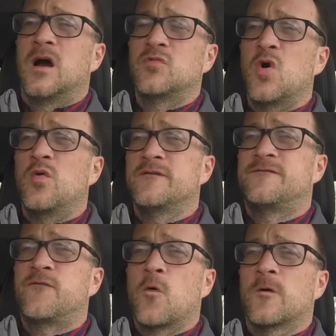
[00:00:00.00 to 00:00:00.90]
I'm going
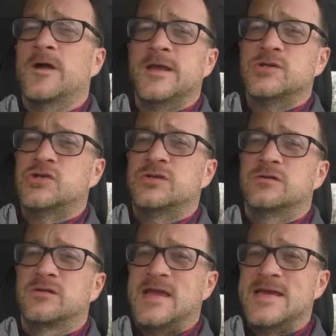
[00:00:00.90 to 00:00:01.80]
4-inch
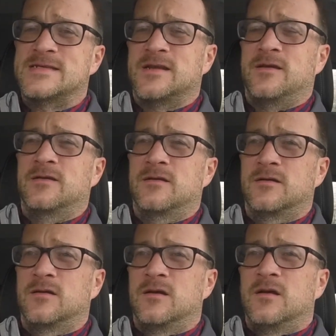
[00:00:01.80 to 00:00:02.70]
casing.
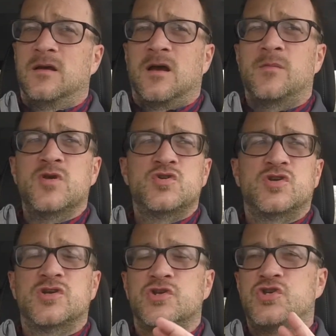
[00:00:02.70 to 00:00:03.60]
I'm
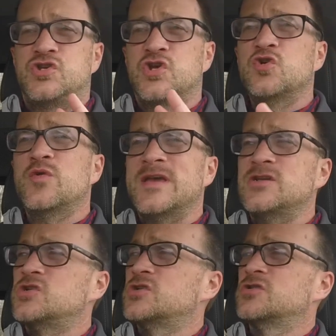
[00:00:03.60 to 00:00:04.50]
using a
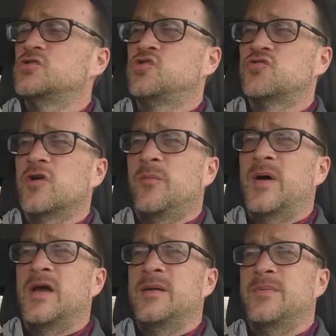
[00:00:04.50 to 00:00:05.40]
2-inch drill
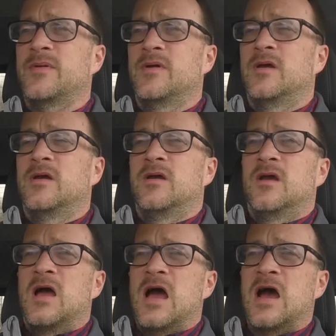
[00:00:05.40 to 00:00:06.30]
pipe
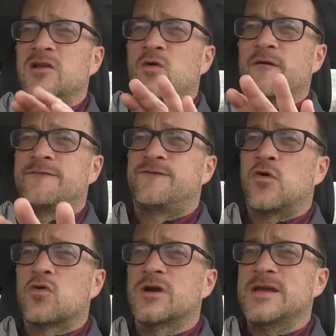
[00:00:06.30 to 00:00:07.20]
onto a
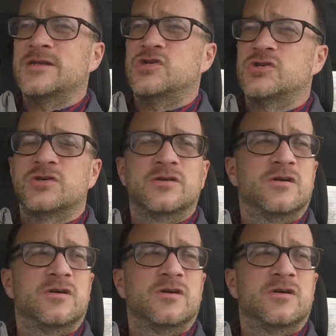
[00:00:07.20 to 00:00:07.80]
4-inch